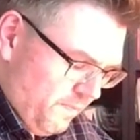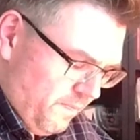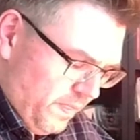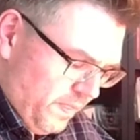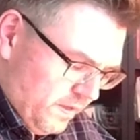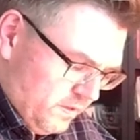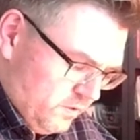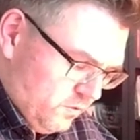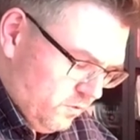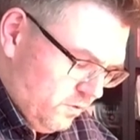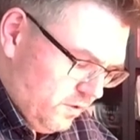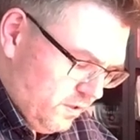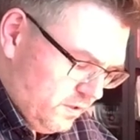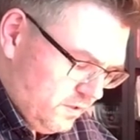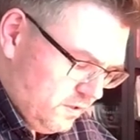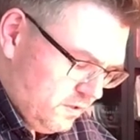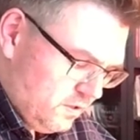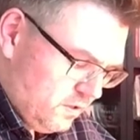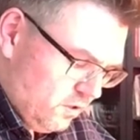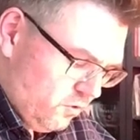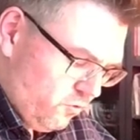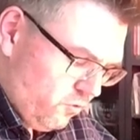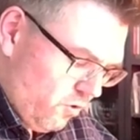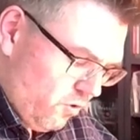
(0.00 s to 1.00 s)
So this is
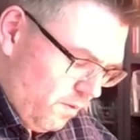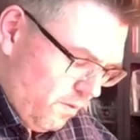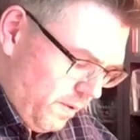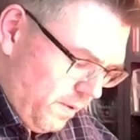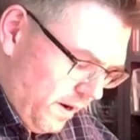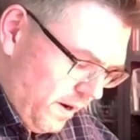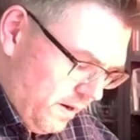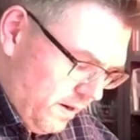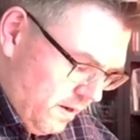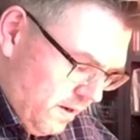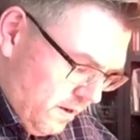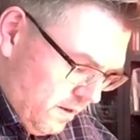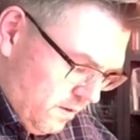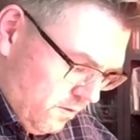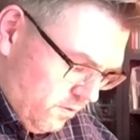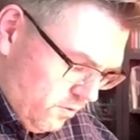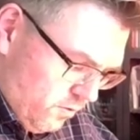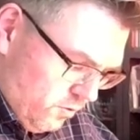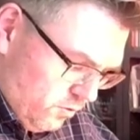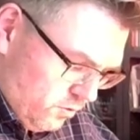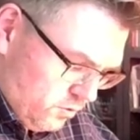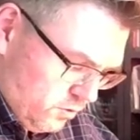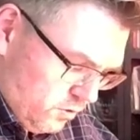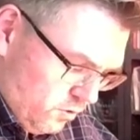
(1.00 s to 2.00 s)
the turbine.
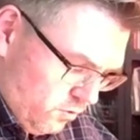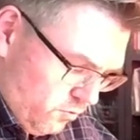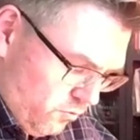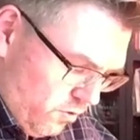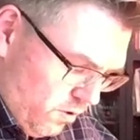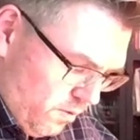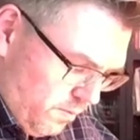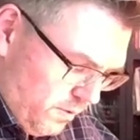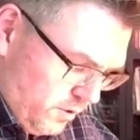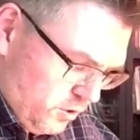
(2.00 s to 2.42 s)
There's the turbine